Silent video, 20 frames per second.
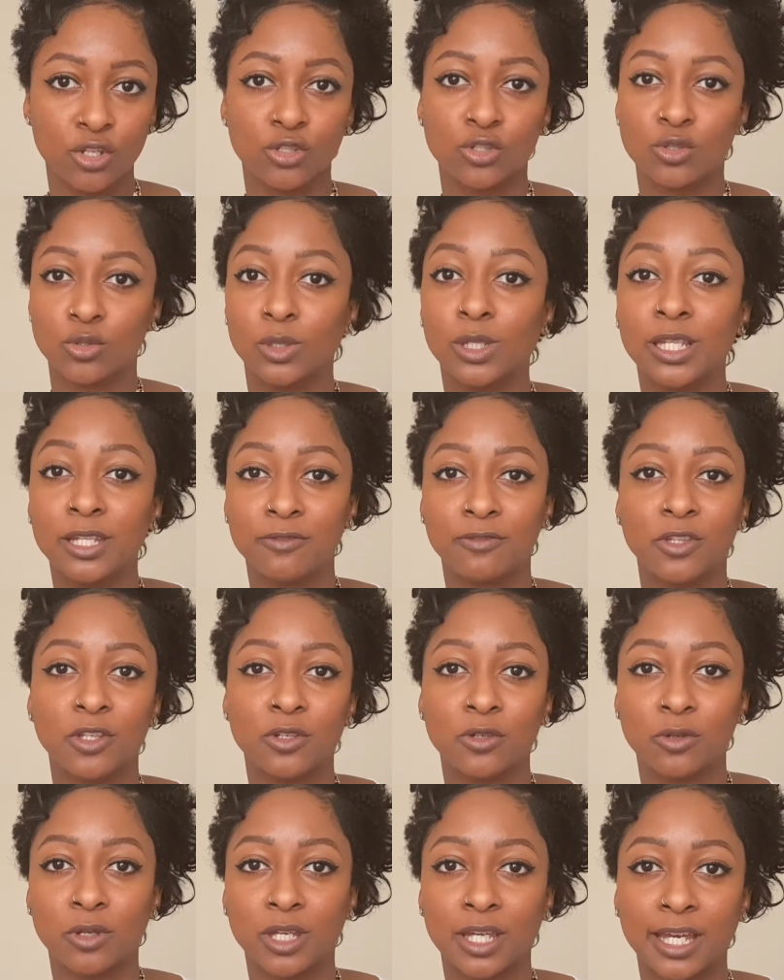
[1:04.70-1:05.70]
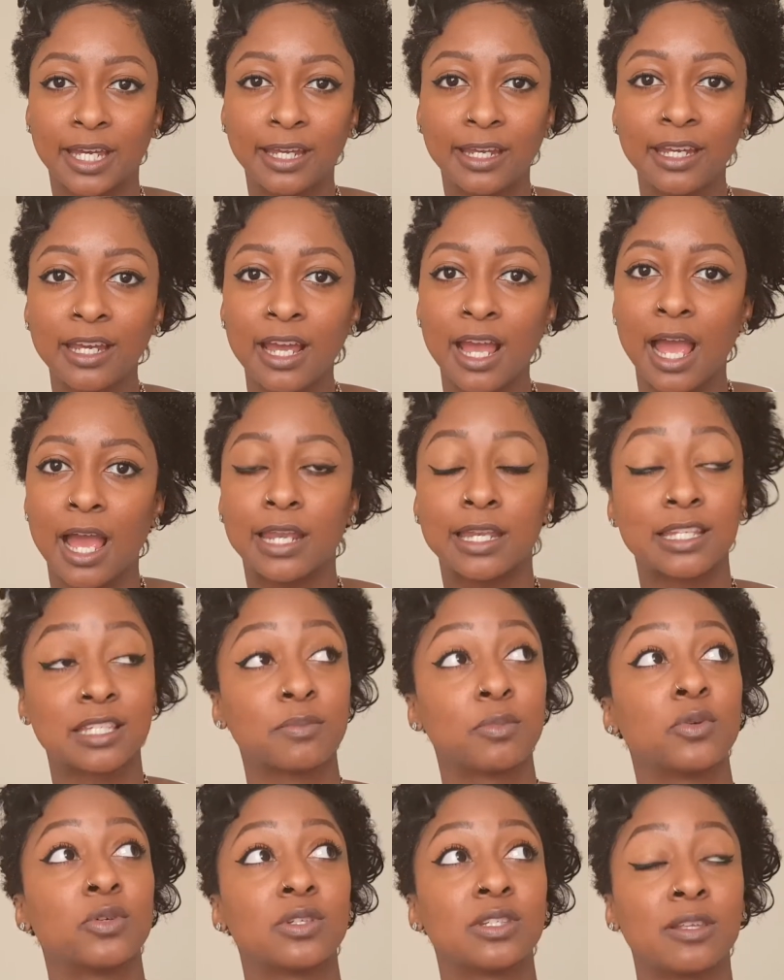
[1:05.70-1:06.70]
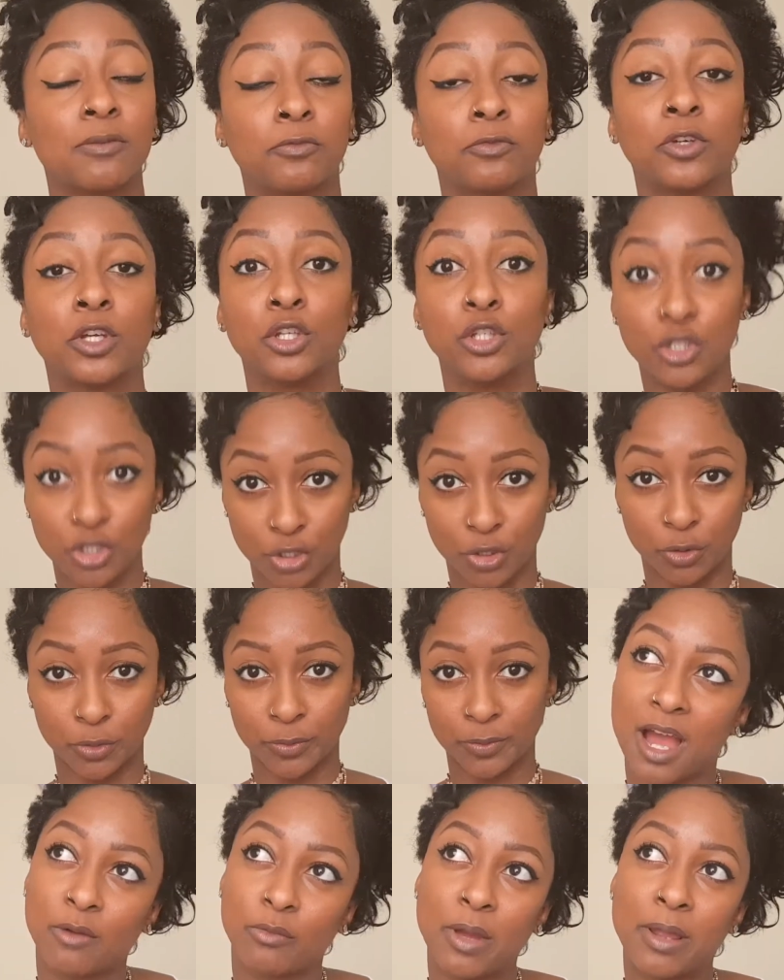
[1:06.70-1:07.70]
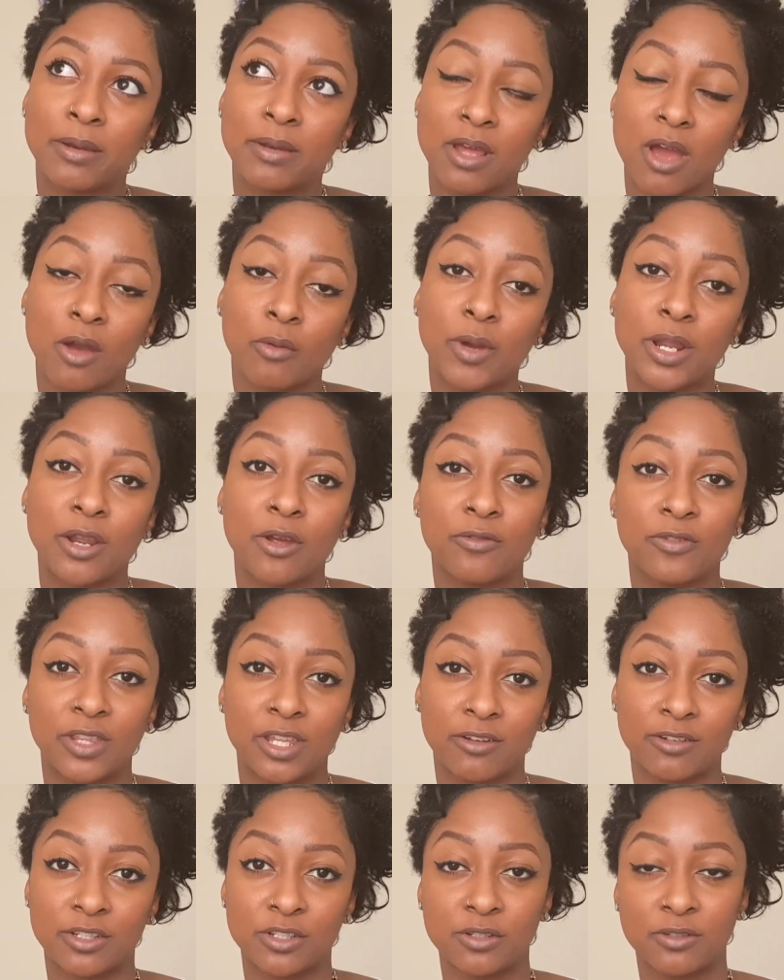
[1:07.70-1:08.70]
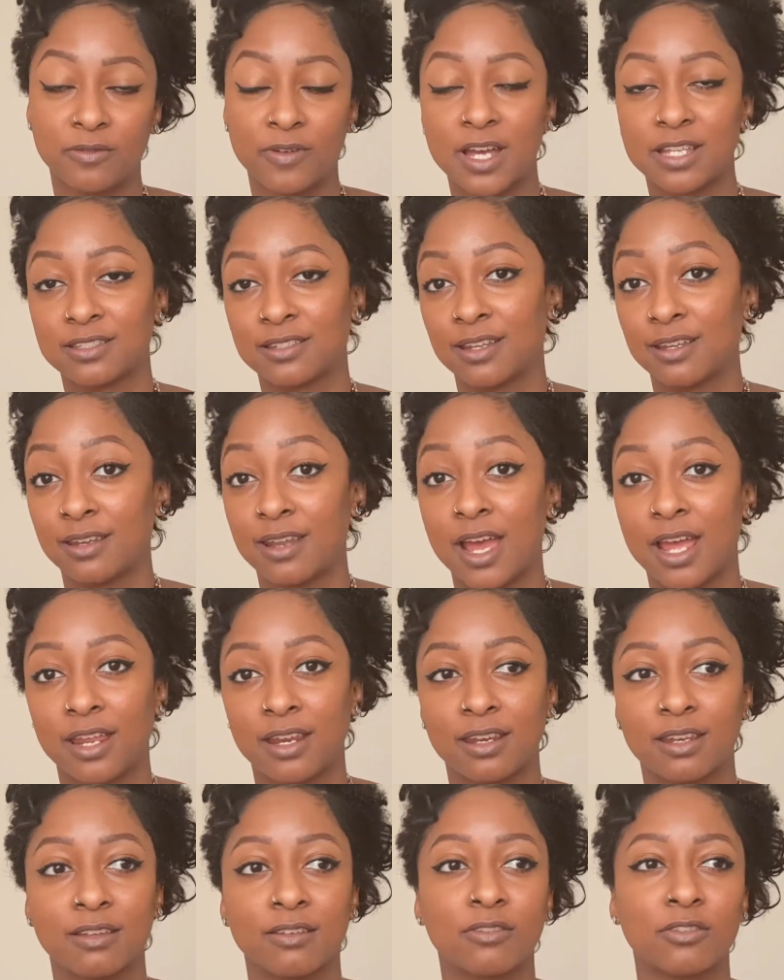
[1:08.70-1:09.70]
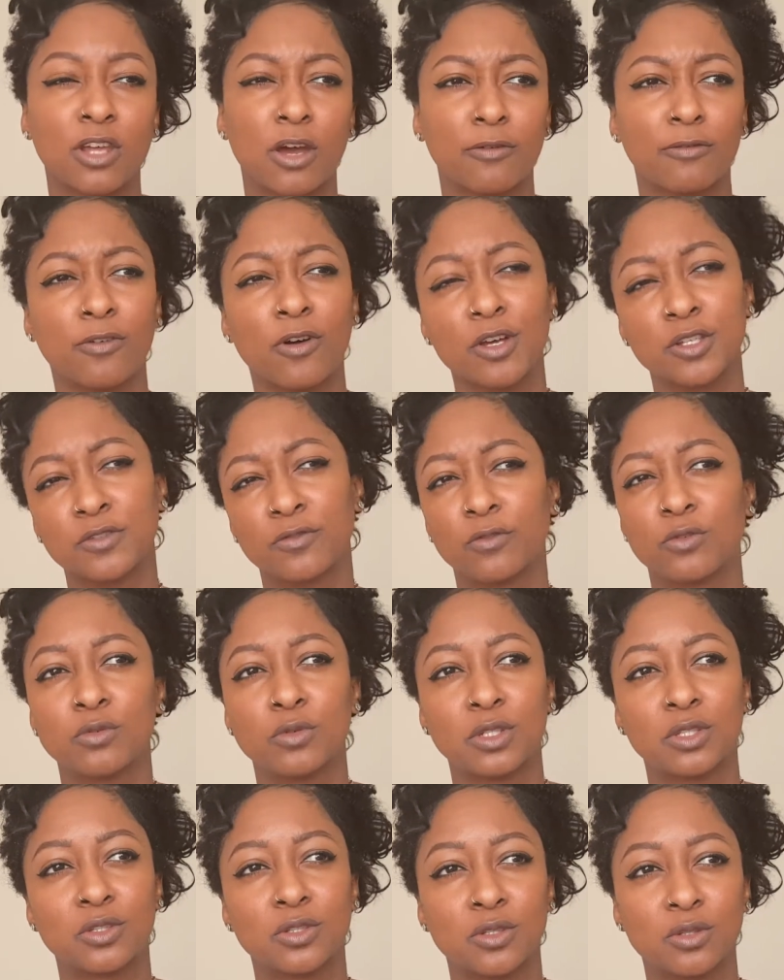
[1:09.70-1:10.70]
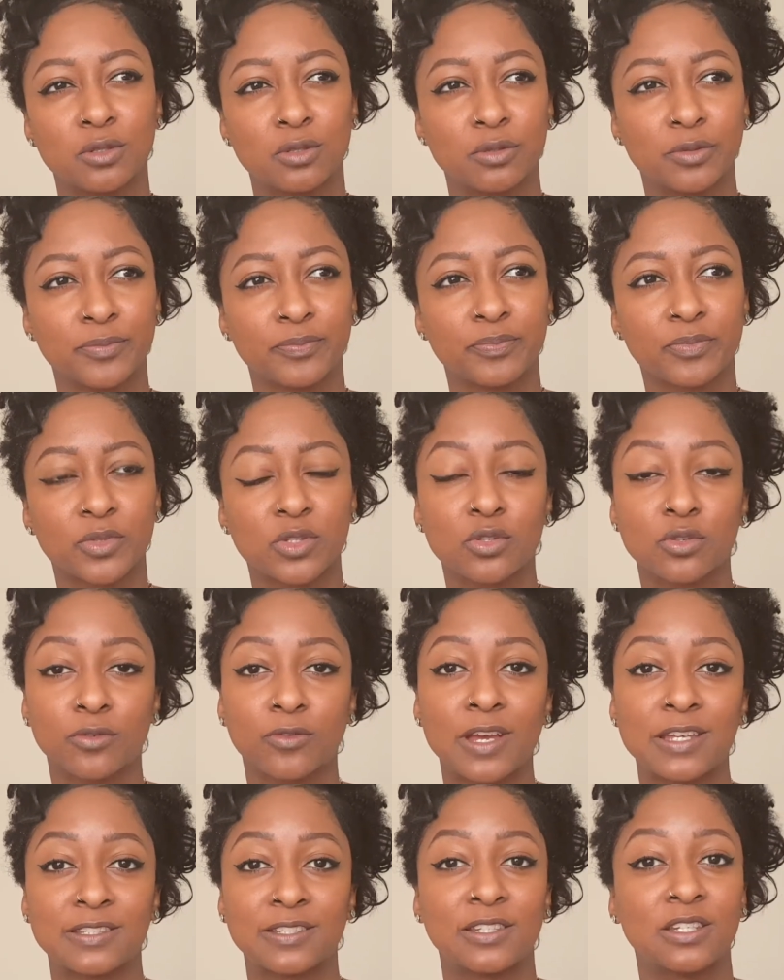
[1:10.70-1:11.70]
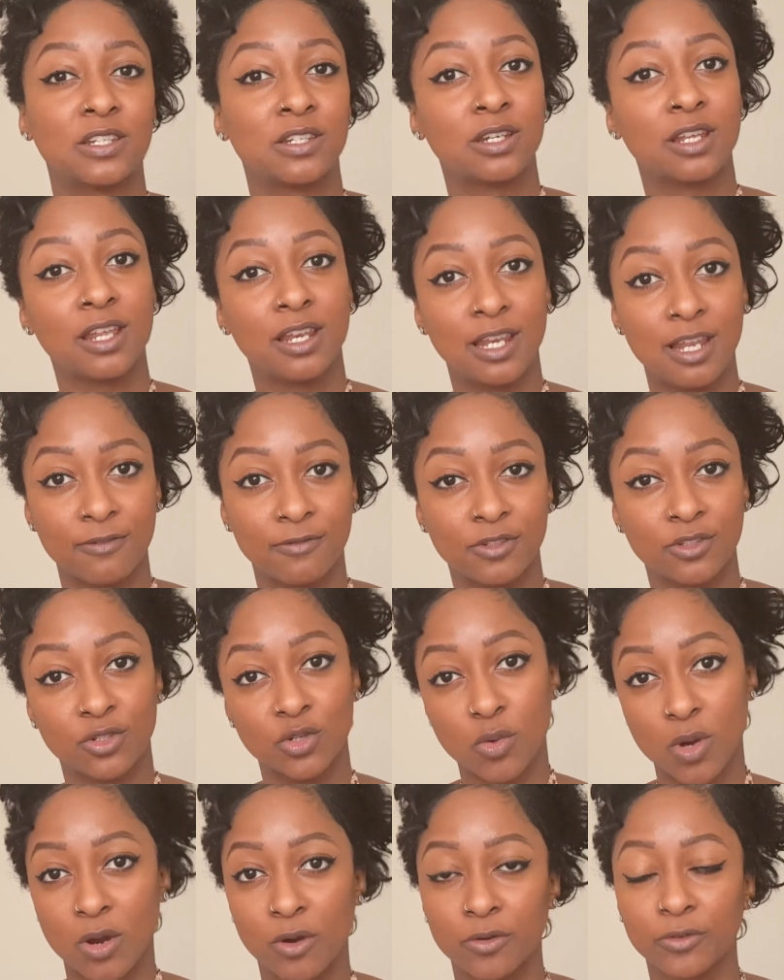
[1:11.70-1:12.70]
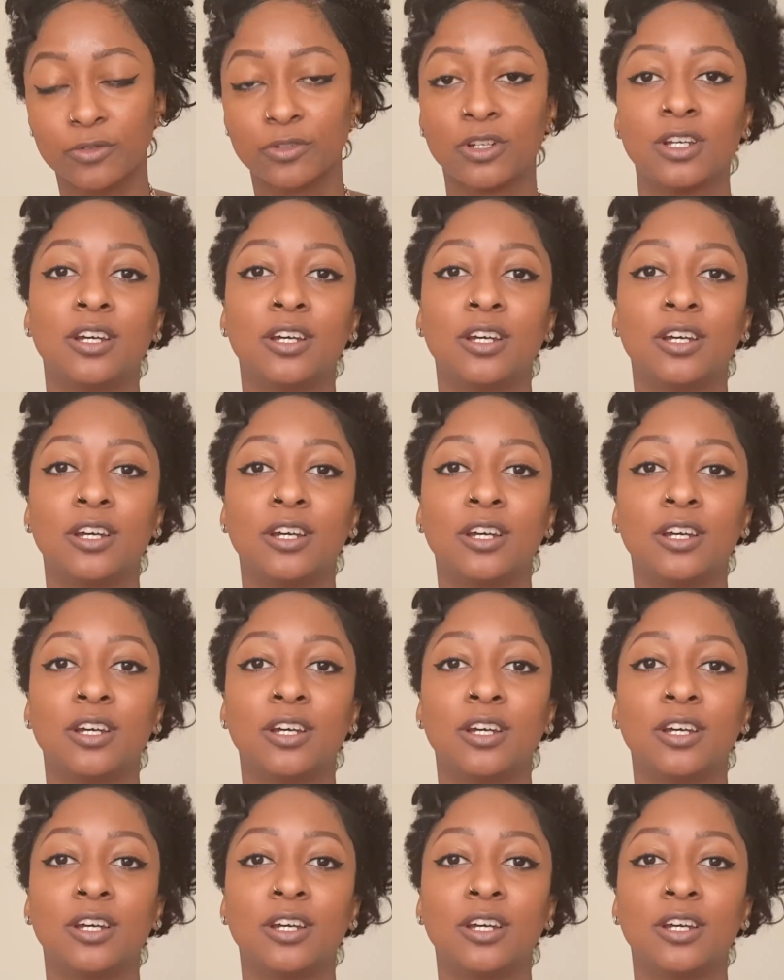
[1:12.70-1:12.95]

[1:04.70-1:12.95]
to leave the UK and experience something new. I went over there in 2009. Now fast forward to 2011, 12.